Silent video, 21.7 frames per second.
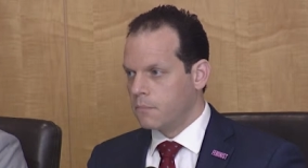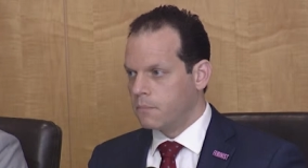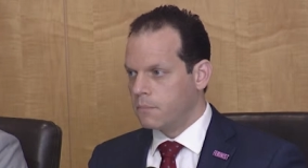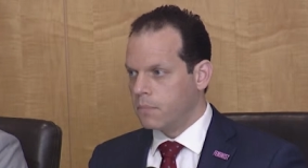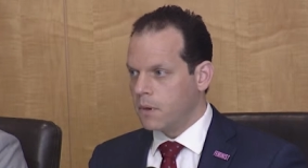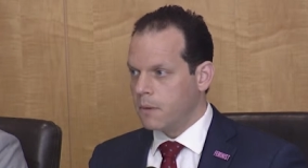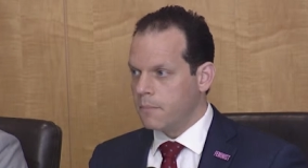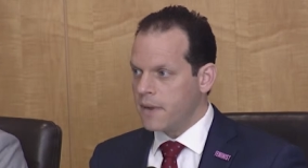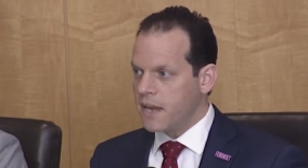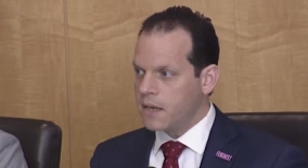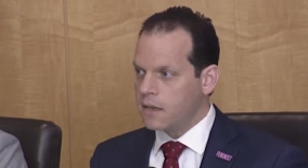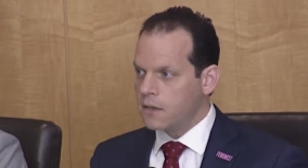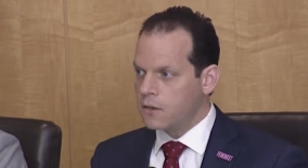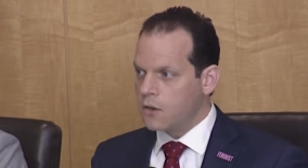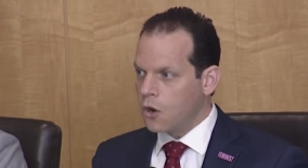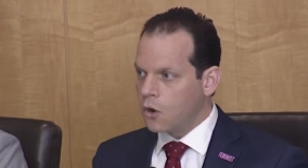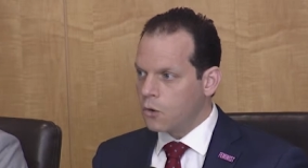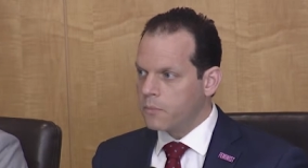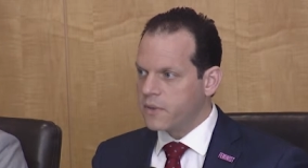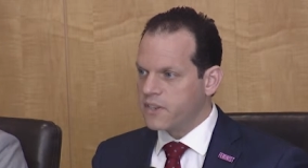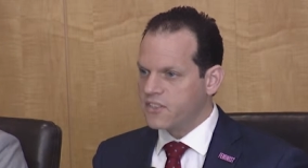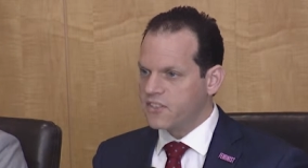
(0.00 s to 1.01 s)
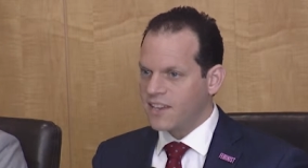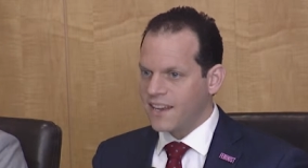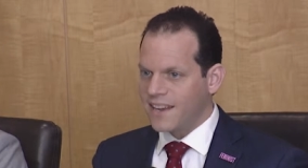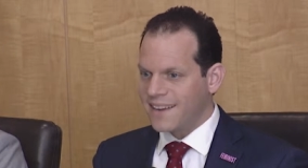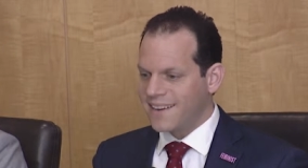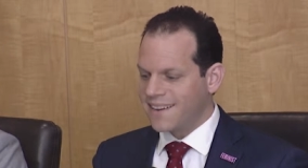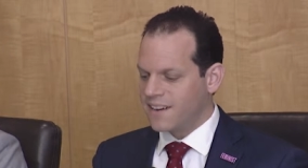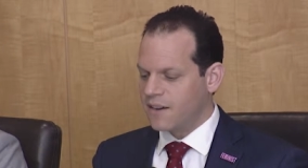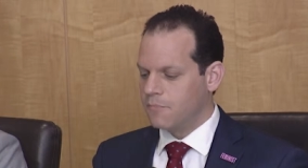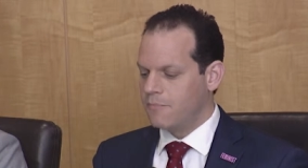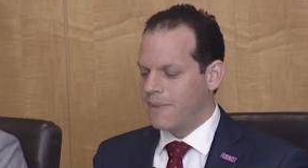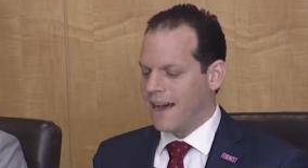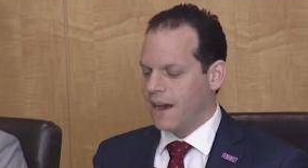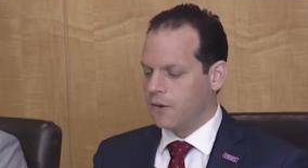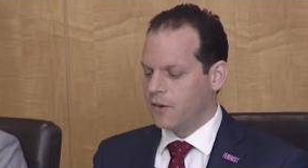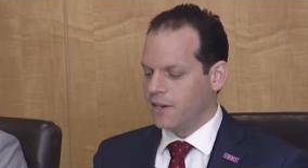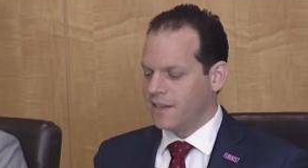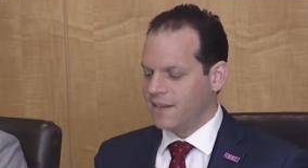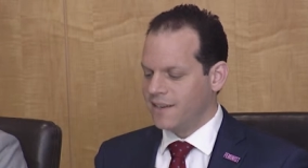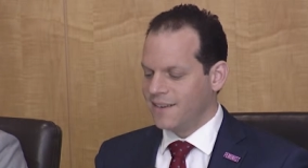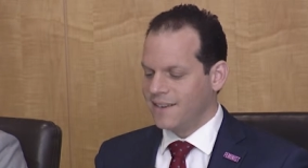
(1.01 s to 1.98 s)
But make no mistake
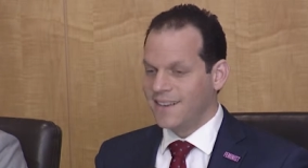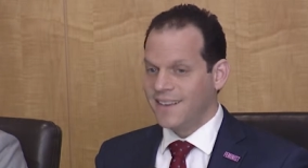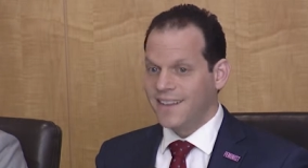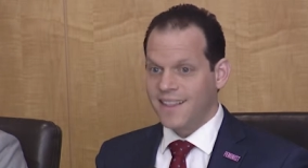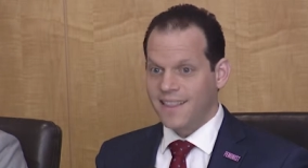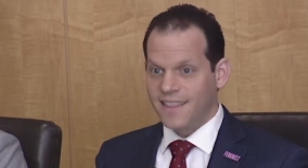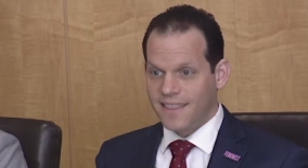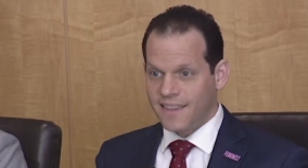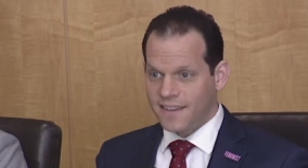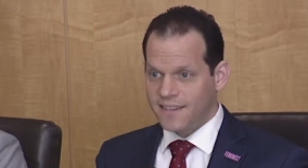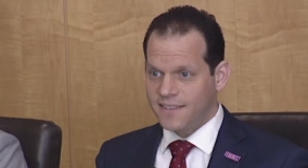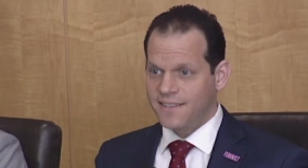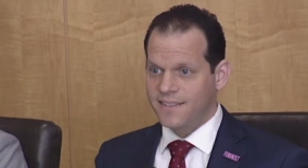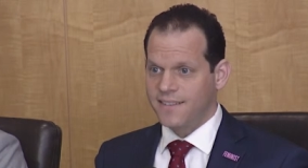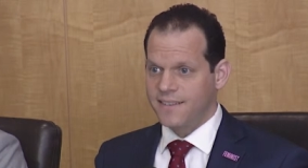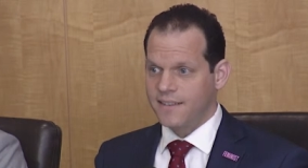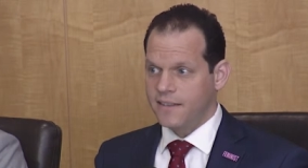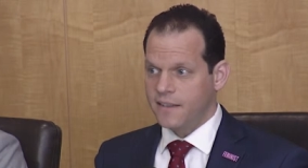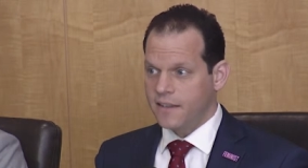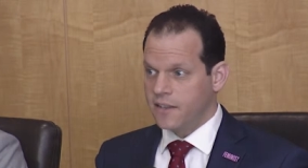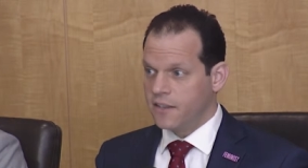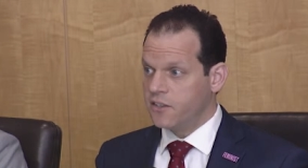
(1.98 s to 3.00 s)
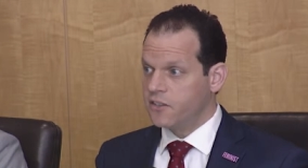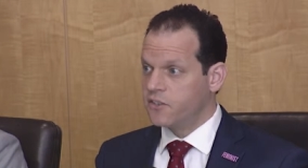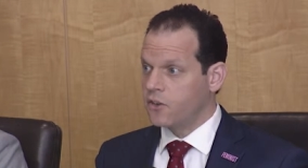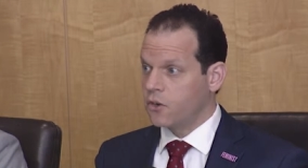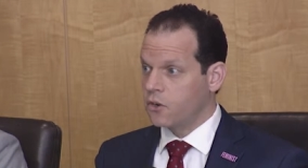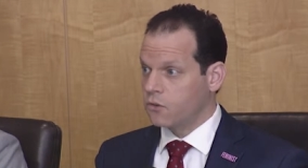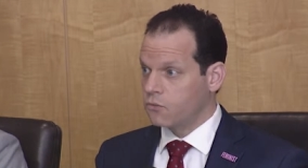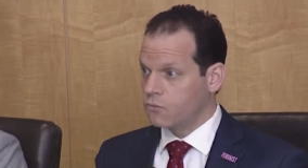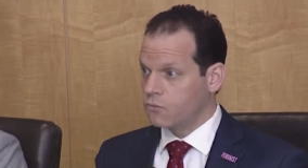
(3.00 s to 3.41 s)
about it, this is a